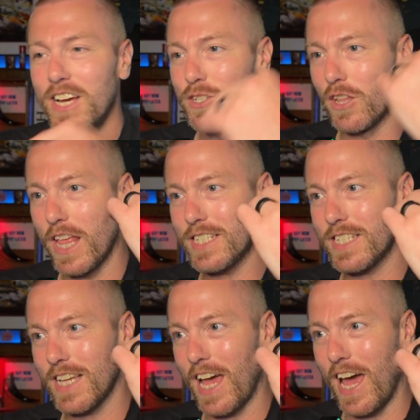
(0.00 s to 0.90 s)
So
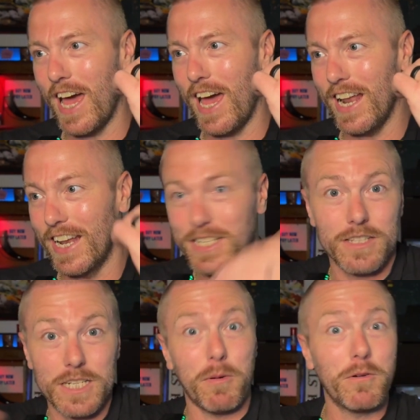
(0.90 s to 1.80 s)
let's
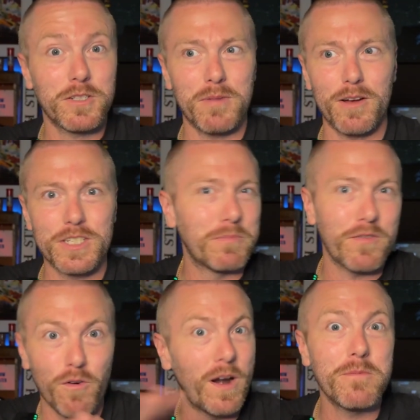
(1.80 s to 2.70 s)
post about it
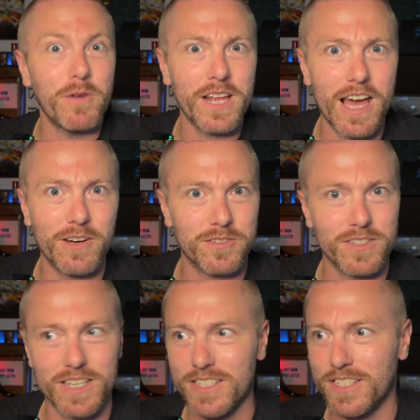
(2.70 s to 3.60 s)
before anybody
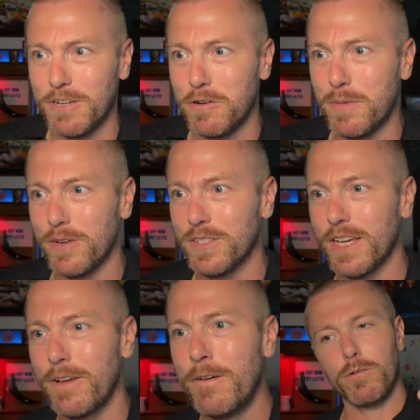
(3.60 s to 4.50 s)
else gets to know about it.